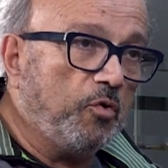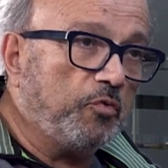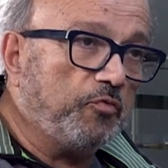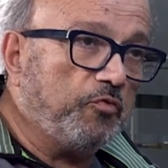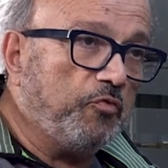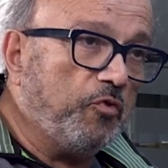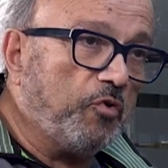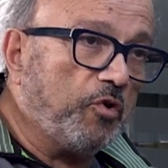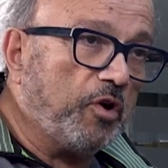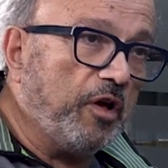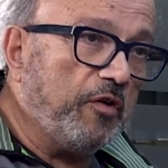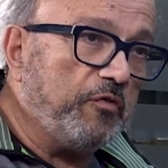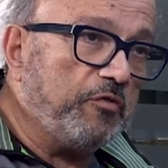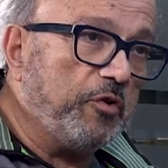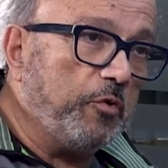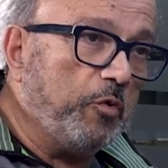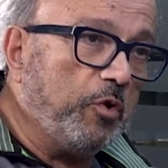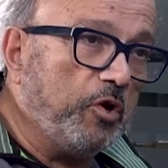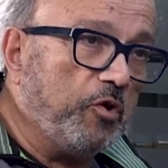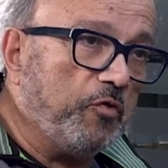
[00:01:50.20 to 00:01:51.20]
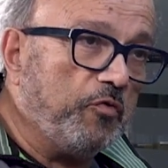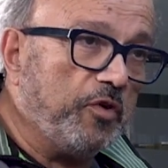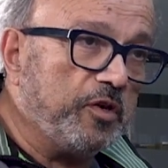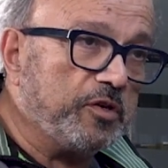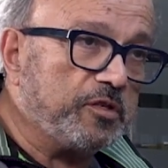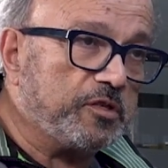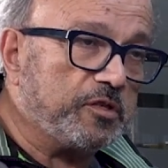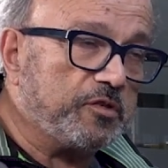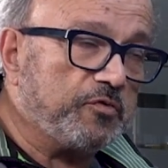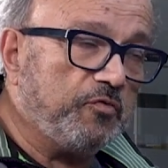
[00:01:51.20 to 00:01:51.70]
For every one of
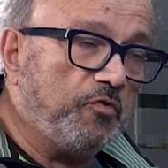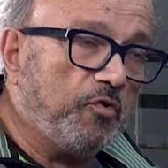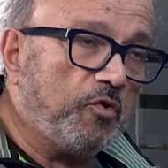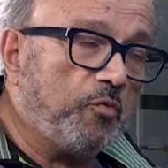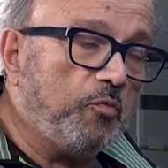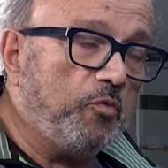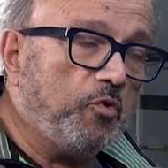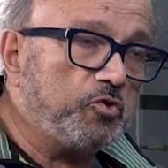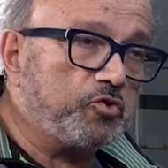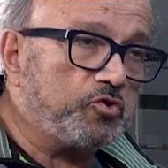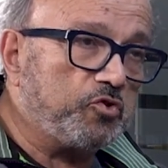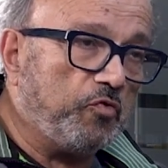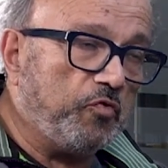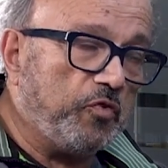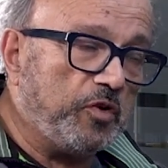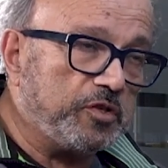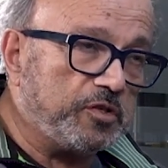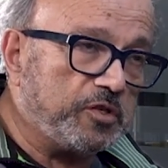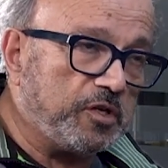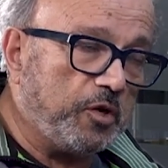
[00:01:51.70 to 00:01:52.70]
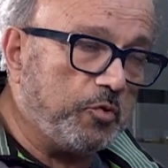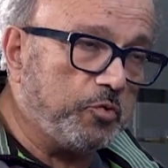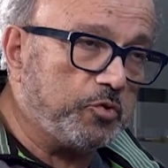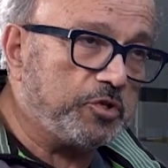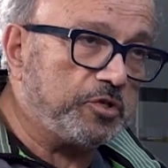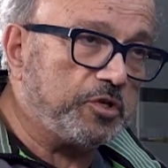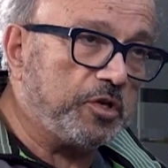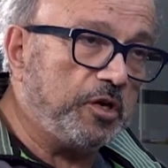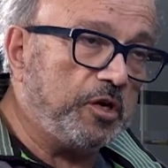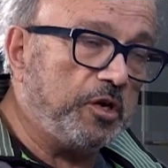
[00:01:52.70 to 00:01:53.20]
us, for most of us, I would
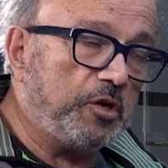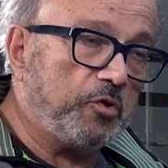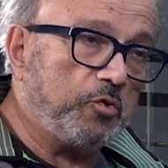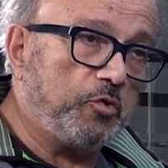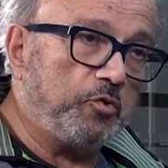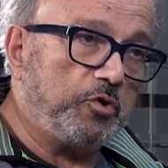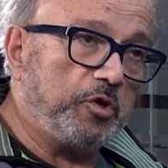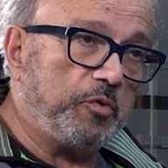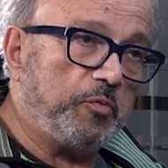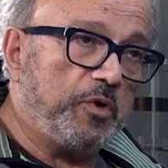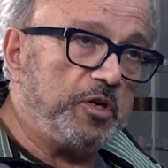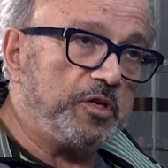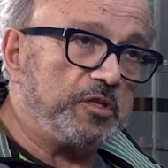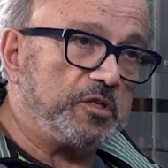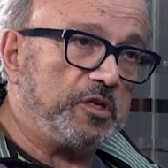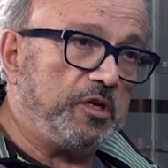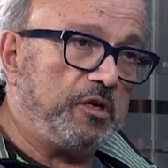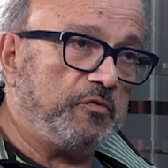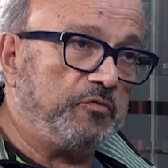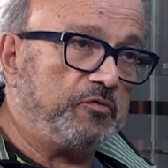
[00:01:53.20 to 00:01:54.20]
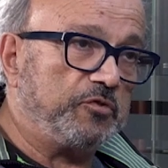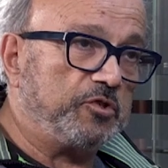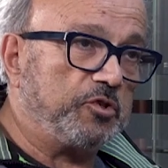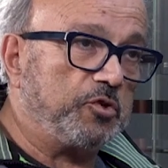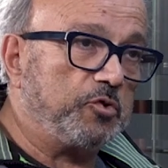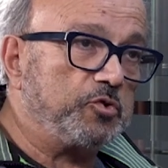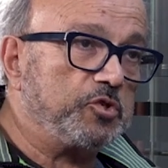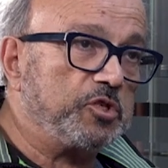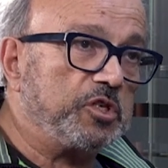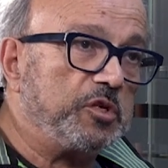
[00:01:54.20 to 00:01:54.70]
say, including myself,
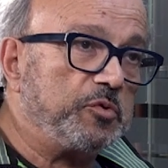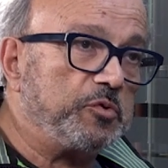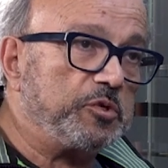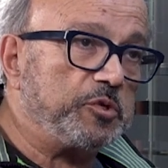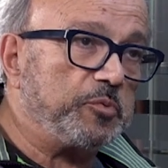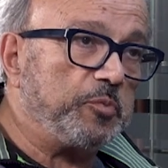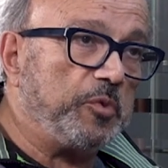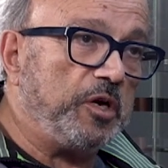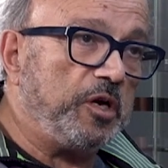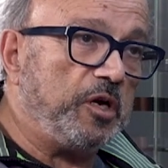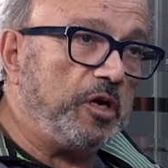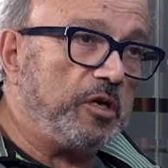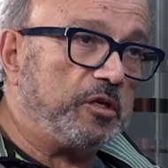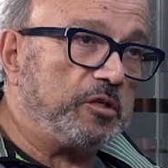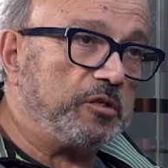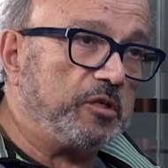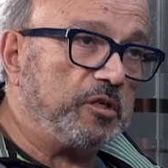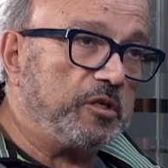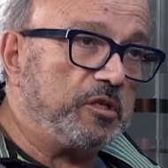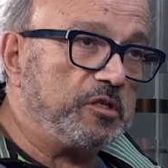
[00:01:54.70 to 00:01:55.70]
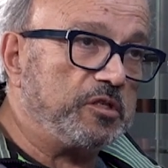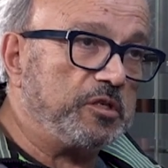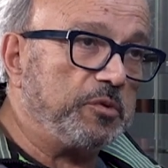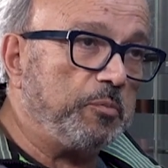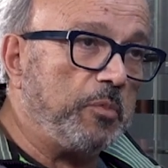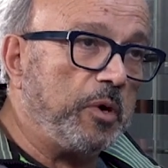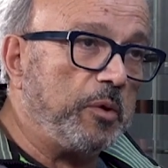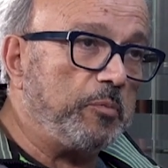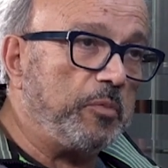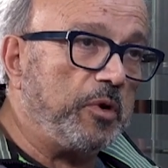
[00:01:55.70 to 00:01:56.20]
Jerusalem is in my heart. It's in
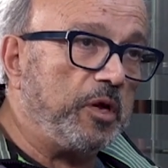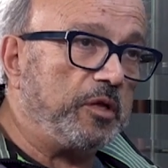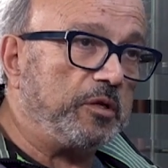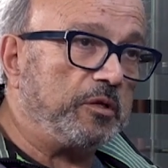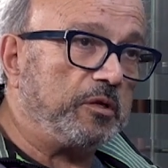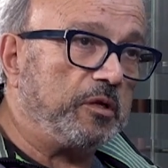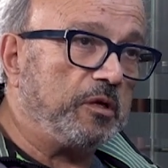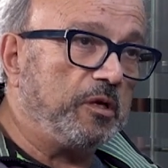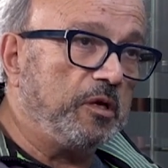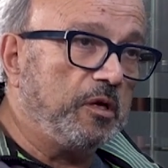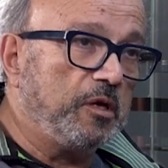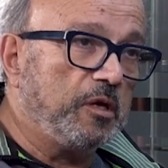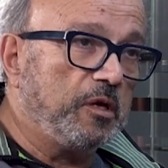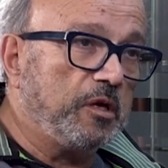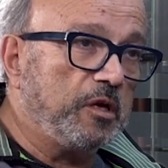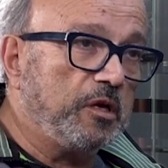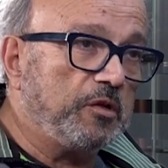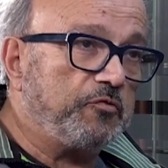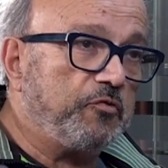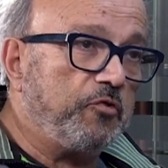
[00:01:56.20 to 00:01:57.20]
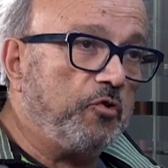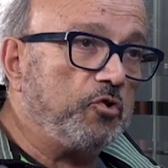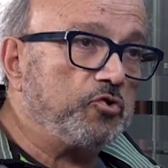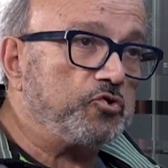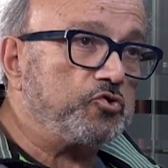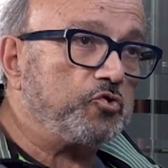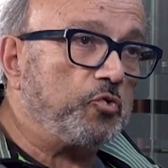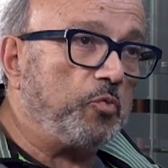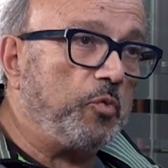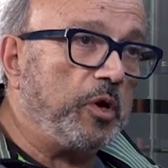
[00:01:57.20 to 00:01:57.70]
my blood. It flows
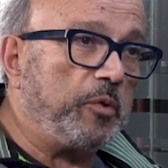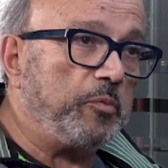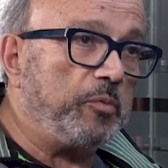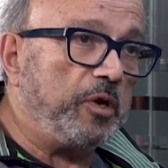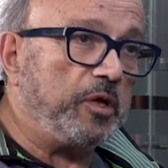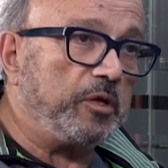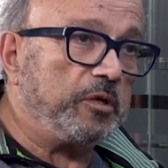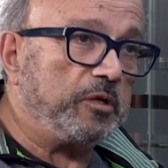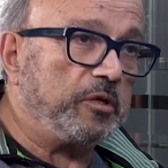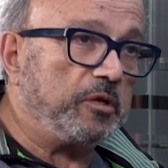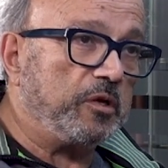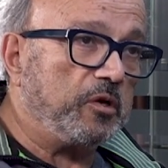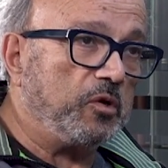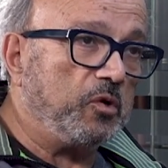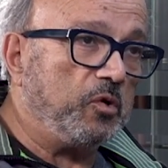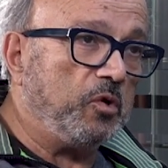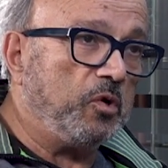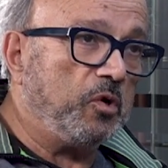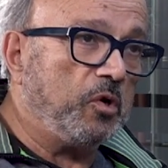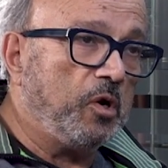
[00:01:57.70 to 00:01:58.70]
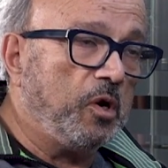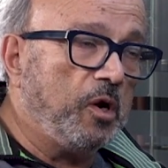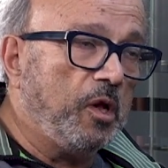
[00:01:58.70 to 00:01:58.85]
through my blood, you know.